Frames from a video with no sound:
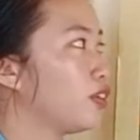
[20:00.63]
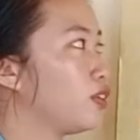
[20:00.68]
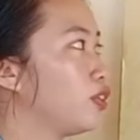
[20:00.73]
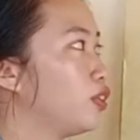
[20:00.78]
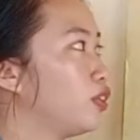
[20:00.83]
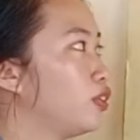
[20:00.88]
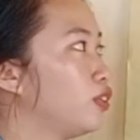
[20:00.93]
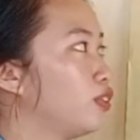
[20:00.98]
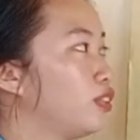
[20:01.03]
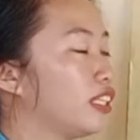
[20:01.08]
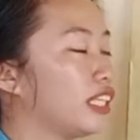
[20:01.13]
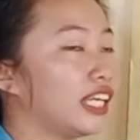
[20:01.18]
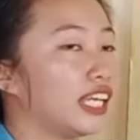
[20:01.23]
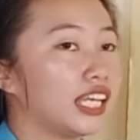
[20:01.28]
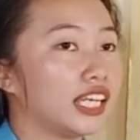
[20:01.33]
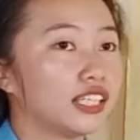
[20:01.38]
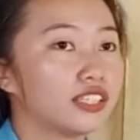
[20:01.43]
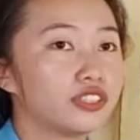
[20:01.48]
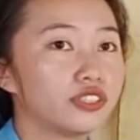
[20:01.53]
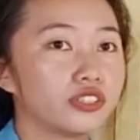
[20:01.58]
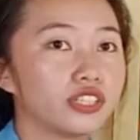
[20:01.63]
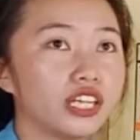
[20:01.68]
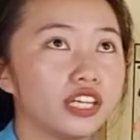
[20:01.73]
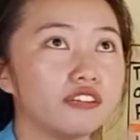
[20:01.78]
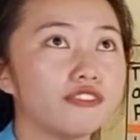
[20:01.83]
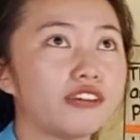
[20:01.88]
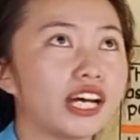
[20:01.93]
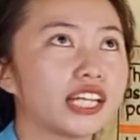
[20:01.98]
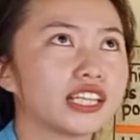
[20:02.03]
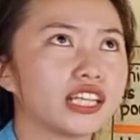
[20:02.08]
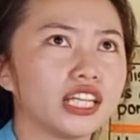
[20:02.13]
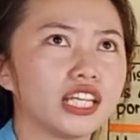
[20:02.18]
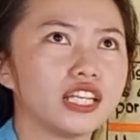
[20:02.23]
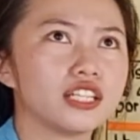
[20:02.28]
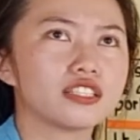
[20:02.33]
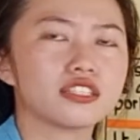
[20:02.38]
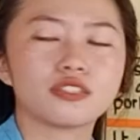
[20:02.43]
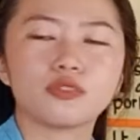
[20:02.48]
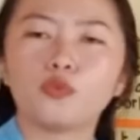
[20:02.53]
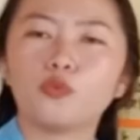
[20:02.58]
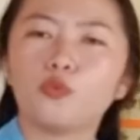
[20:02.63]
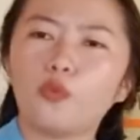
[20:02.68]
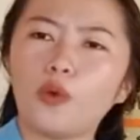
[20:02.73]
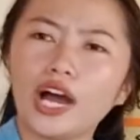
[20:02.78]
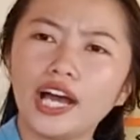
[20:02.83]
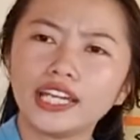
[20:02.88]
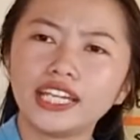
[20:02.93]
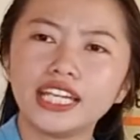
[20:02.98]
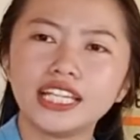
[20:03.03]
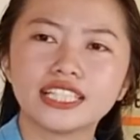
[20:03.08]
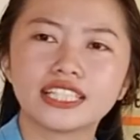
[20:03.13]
You need to give at least one